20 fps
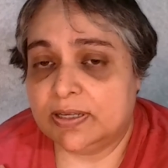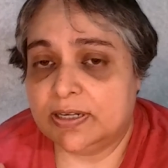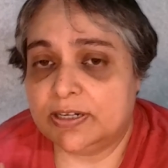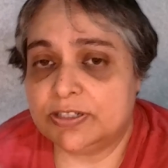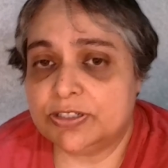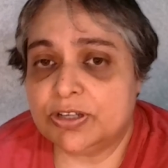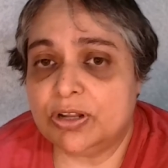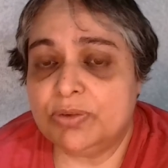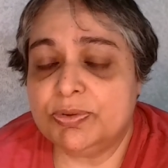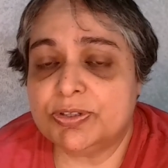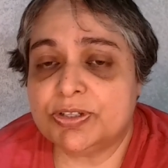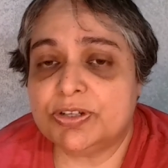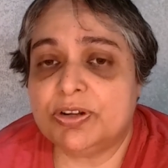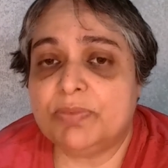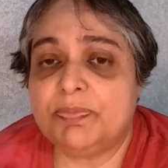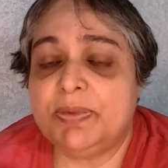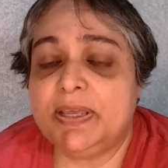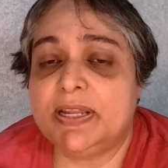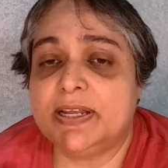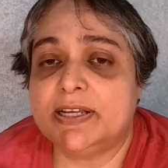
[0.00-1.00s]
There's always going
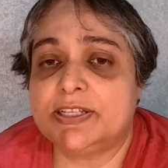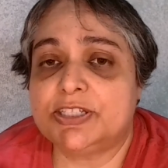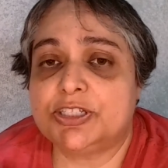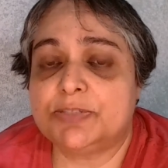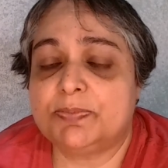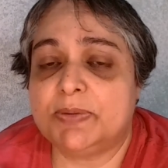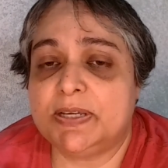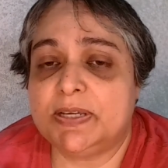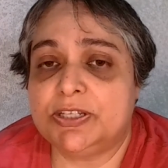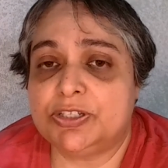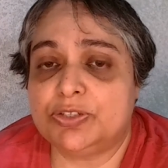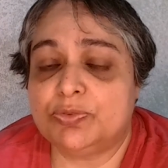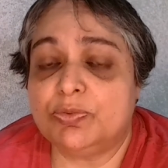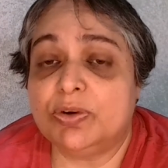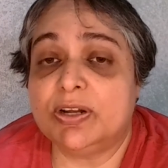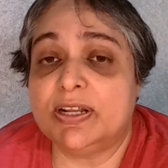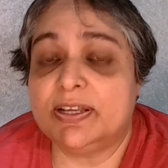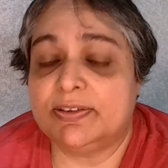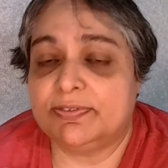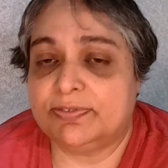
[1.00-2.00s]
to be that space,
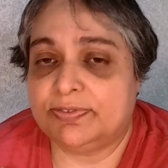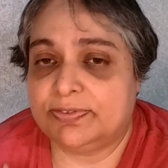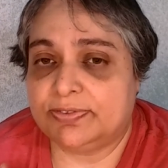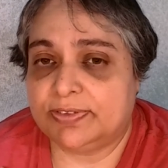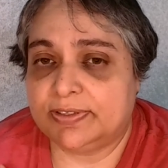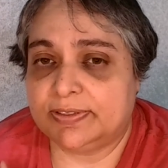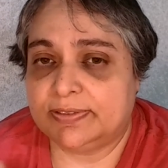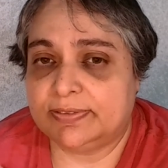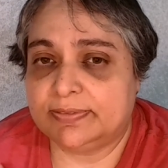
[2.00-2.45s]
what if?